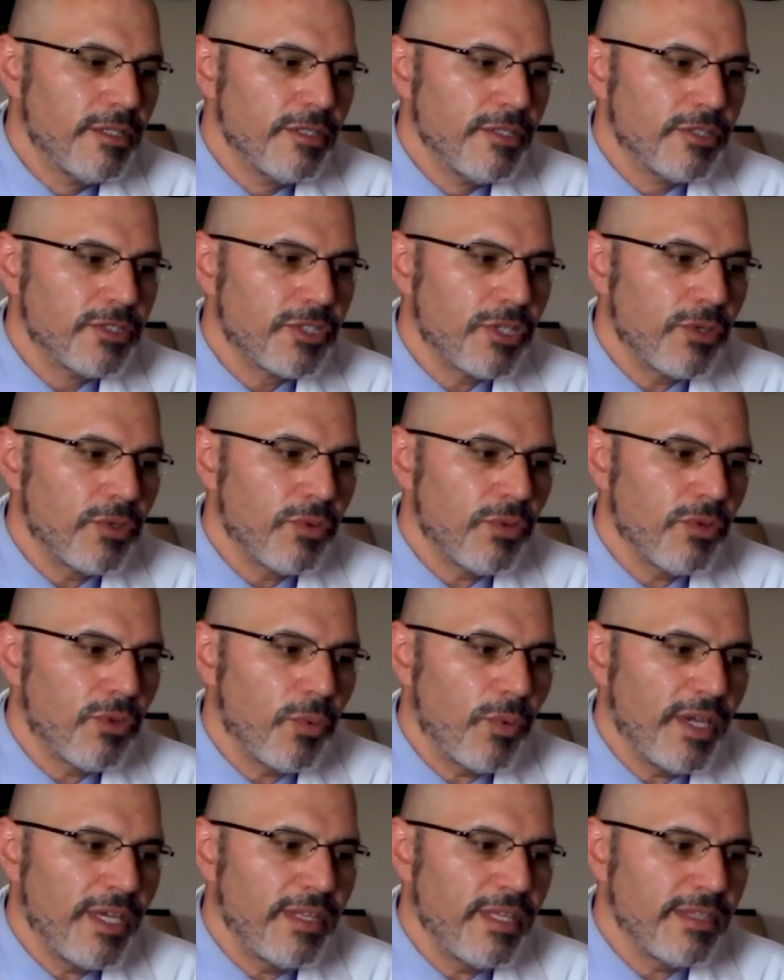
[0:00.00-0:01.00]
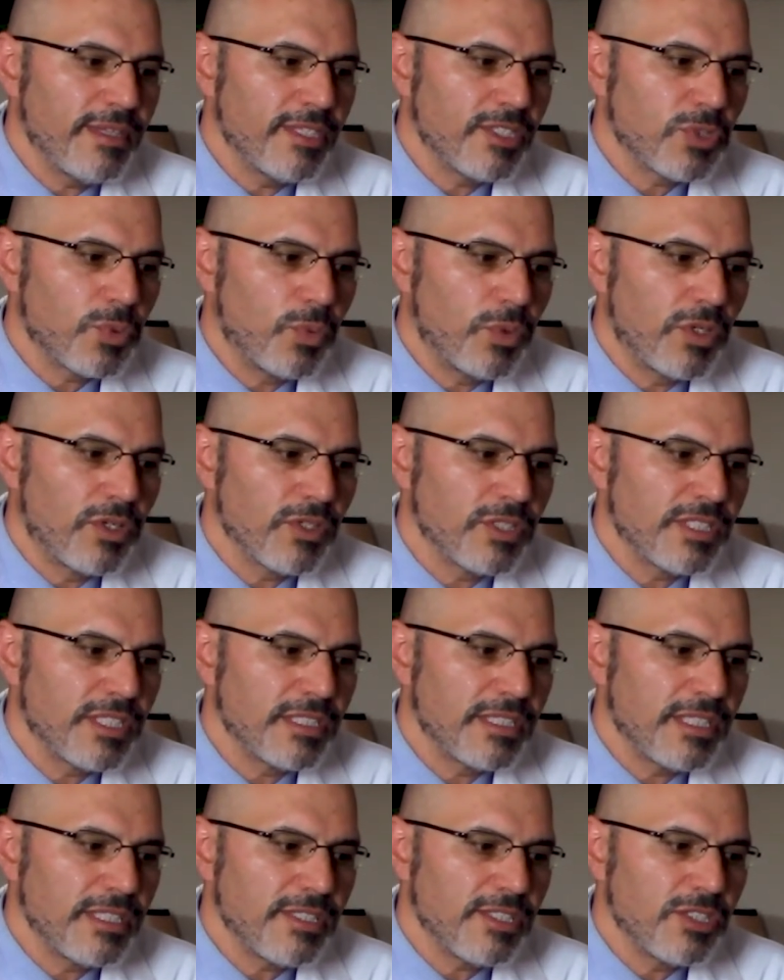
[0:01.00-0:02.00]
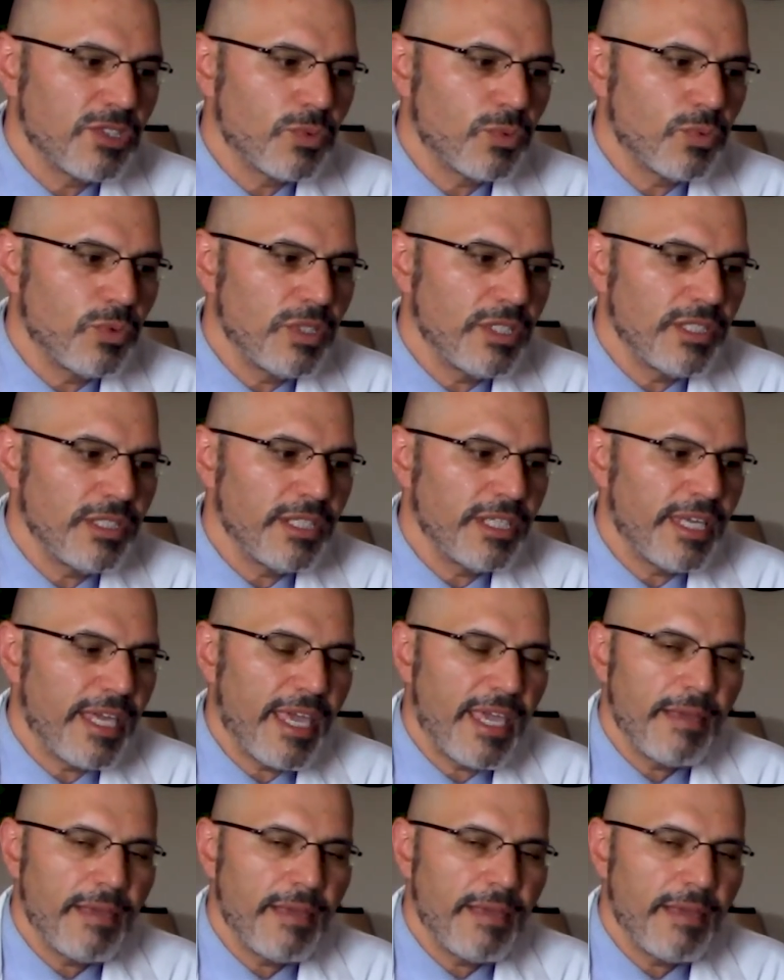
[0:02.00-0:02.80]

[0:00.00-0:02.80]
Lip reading: So the way that this works is this is really